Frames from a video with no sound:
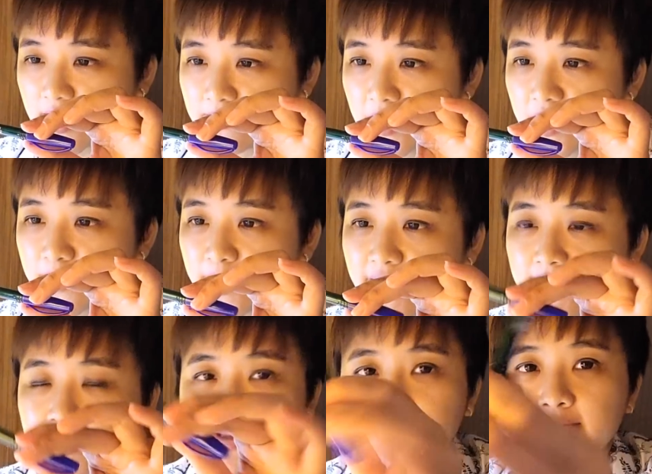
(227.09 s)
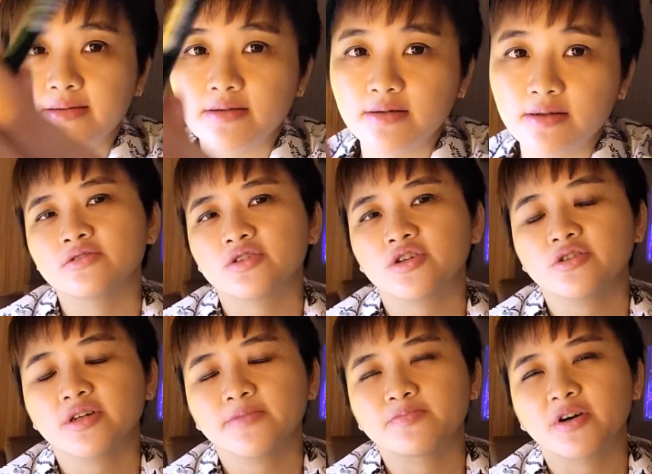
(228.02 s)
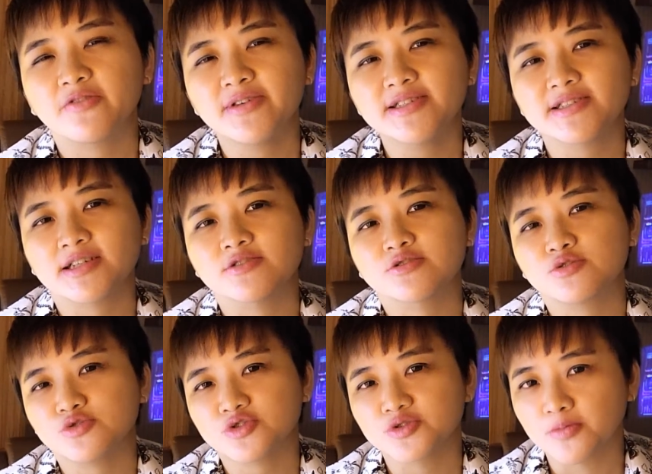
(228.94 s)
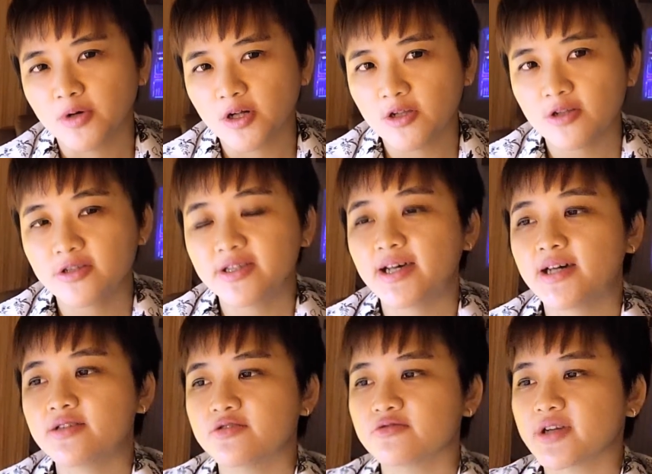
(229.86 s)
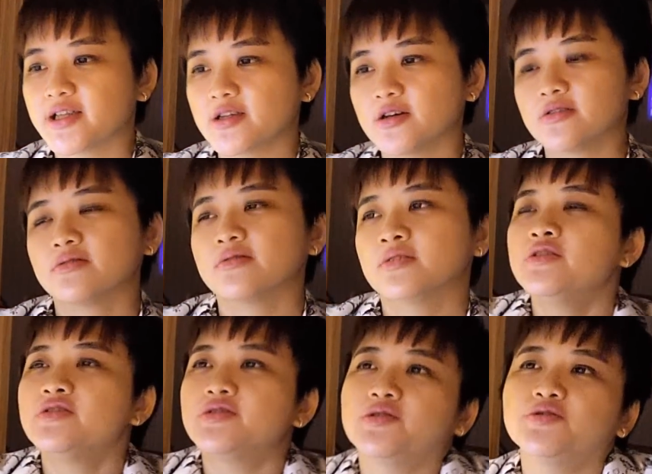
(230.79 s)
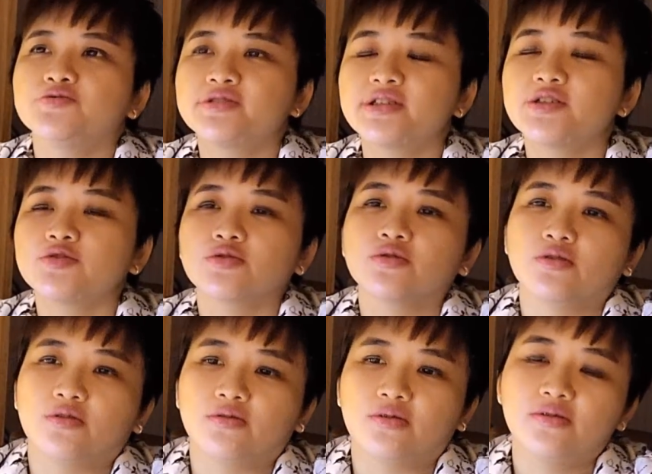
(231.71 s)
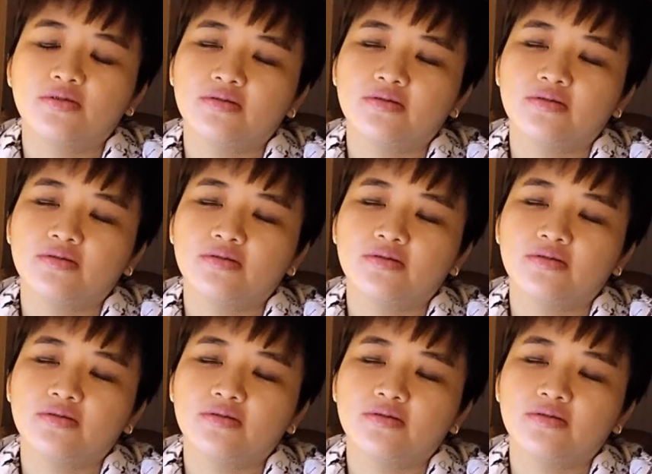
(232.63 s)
can buy a pen. So the profits are so small that you cannot use it to